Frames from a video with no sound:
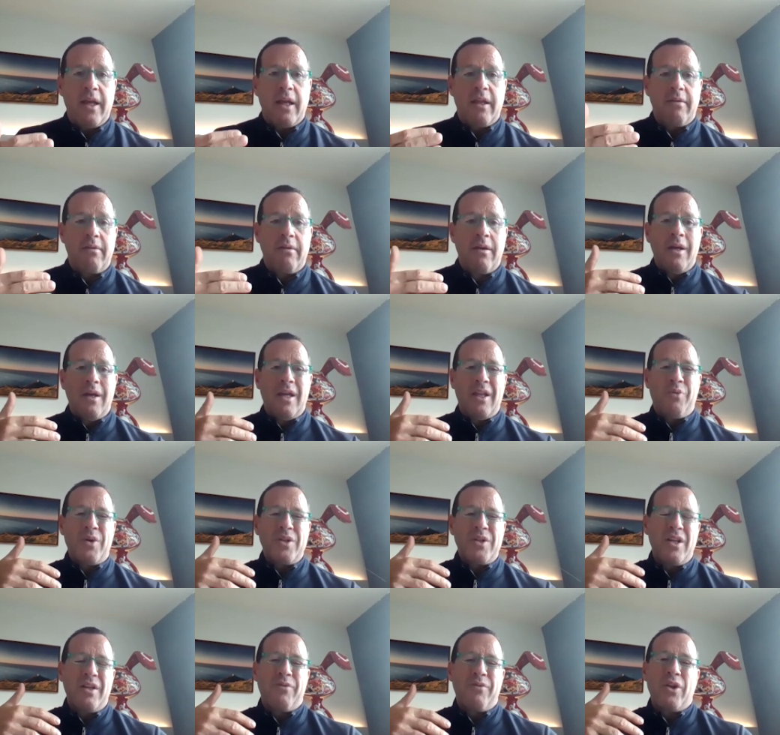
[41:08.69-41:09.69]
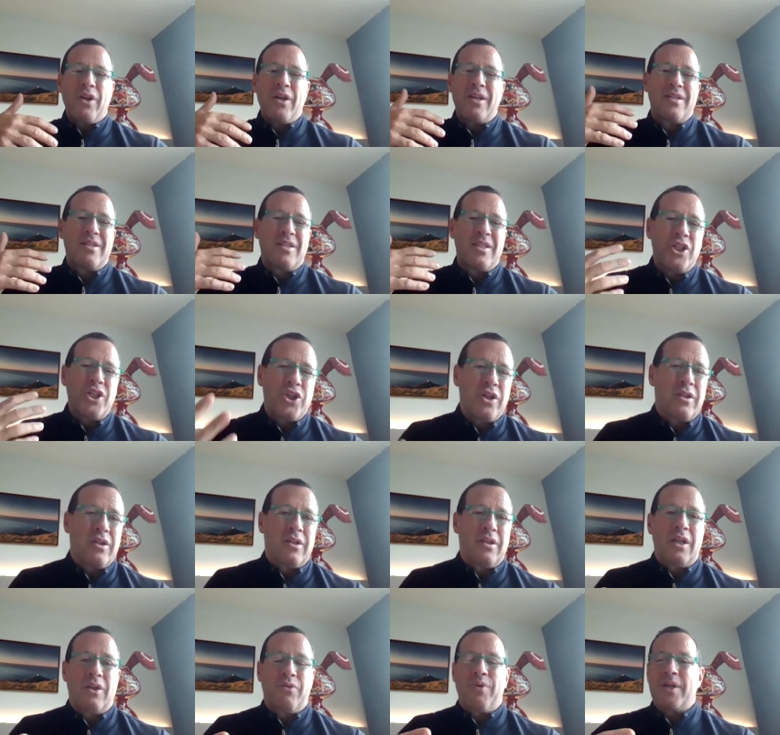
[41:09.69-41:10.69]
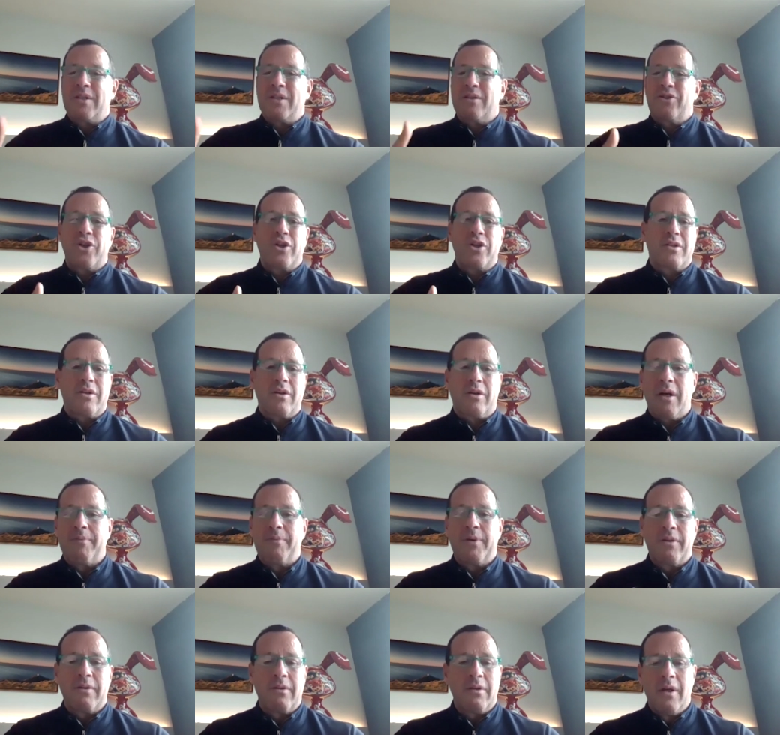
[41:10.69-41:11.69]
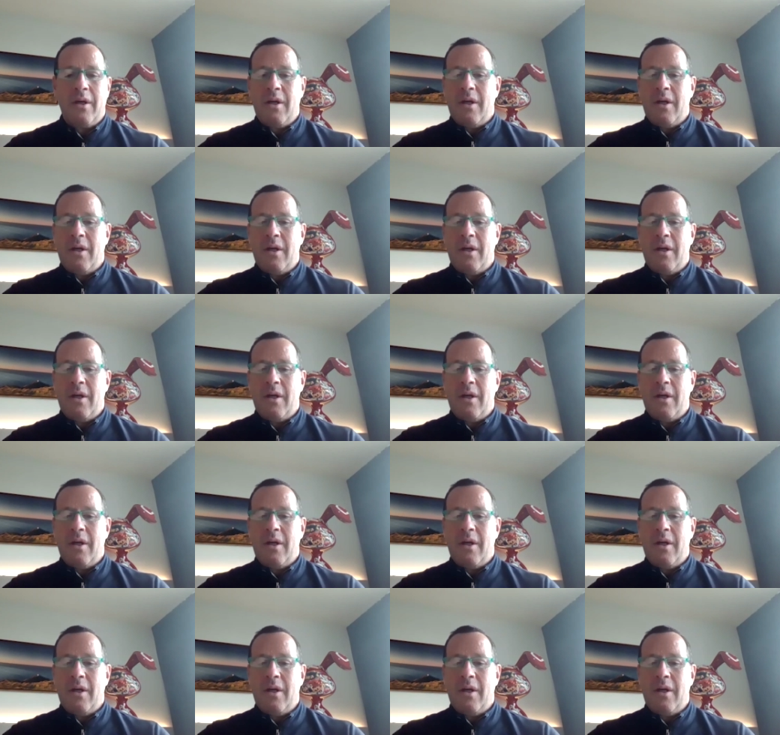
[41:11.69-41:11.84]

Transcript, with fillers: and it wasn't even a decision; it was just a common